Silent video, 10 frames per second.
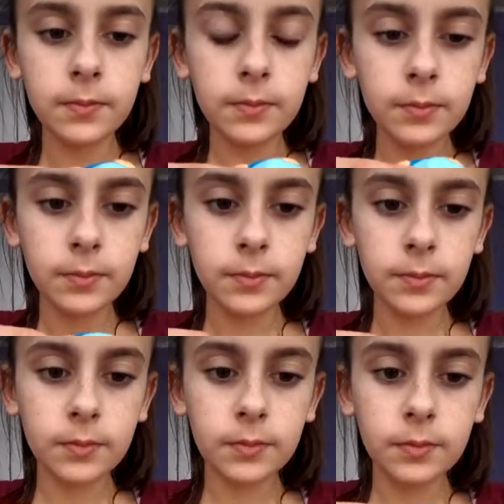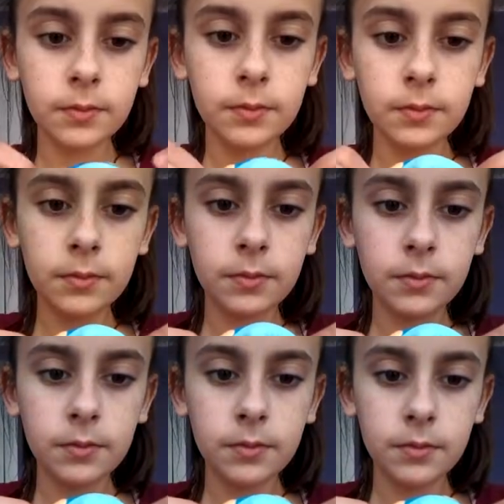
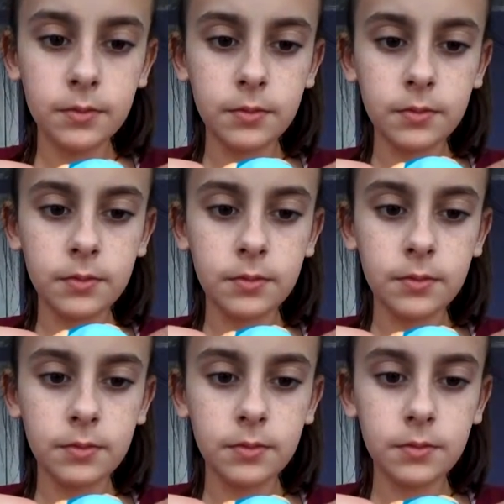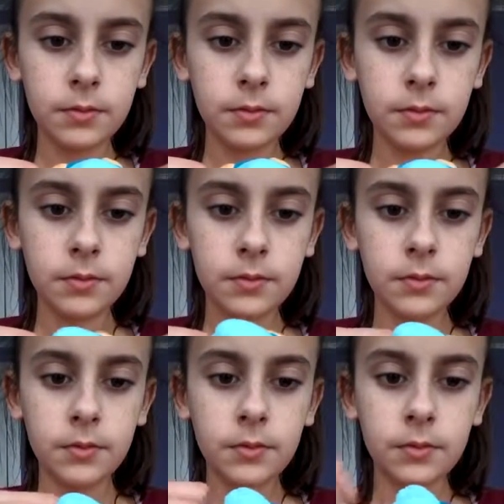
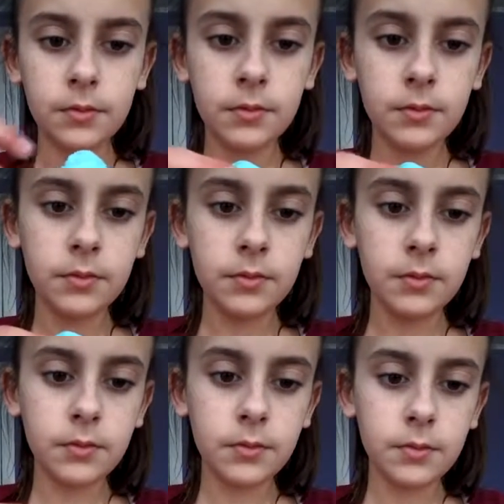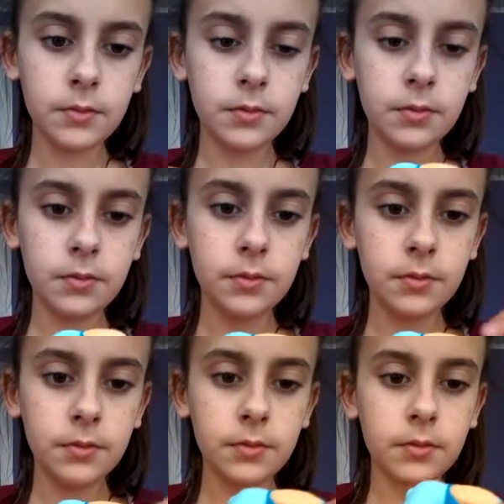
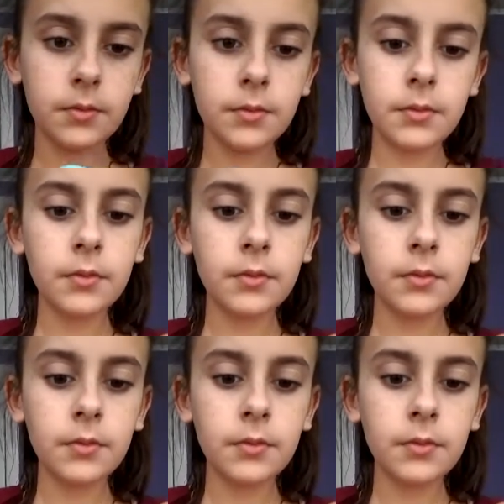Nobody speaks.